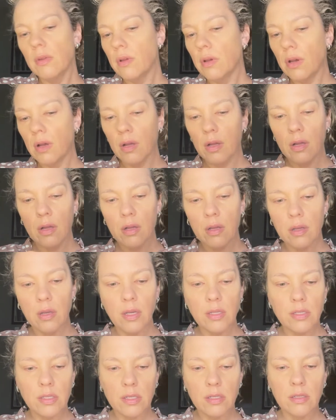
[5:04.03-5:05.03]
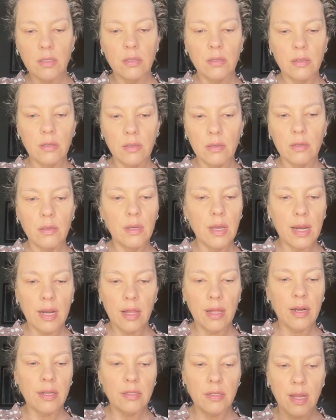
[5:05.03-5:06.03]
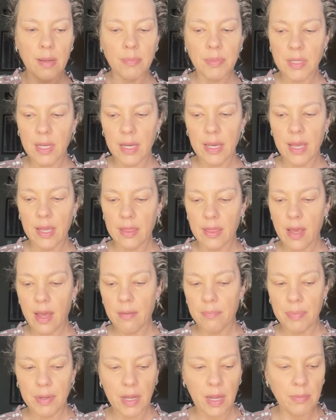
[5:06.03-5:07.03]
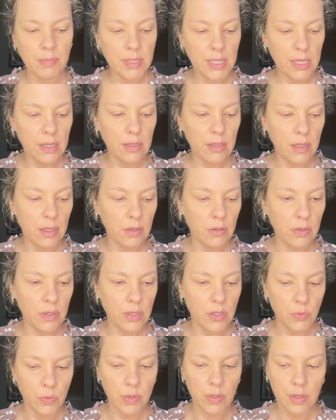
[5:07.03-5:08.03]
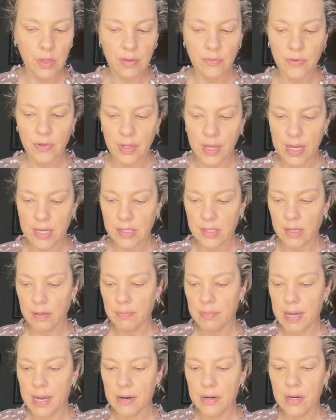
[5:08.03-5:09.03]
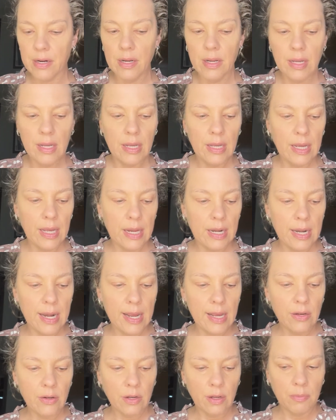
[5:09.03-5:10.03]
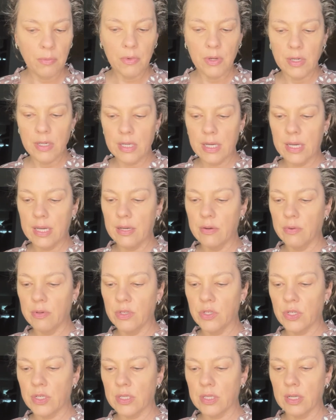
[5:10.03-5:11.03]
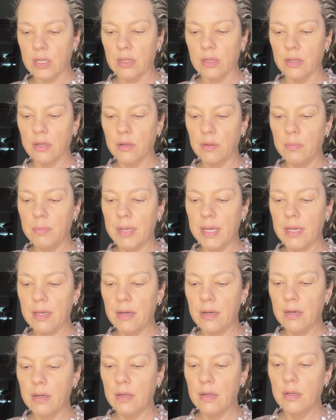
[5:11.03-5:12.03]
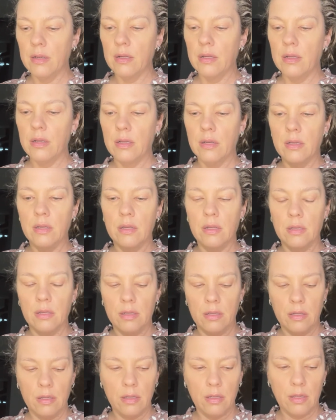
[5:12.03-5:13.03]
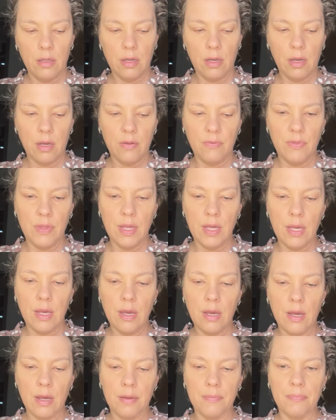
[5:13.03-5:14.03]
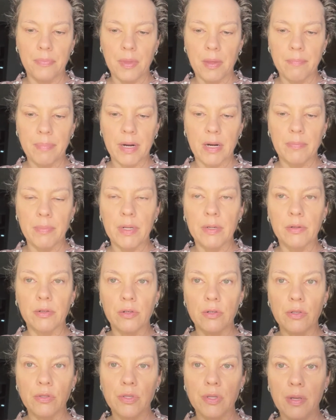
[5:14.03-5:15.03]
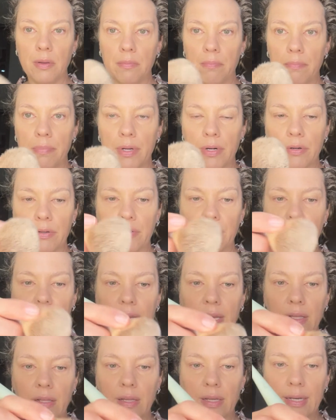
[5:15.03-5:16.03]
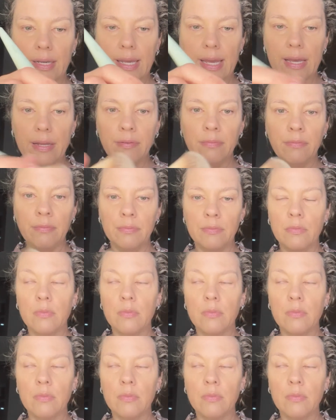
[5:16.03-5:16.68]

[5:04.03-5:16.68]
It's got a lot of steps, I get that, but I'm telling you it's worth it for lasting power. And now I'm going to hit with just a little bit of the Bare Minerals Mineral Veil again,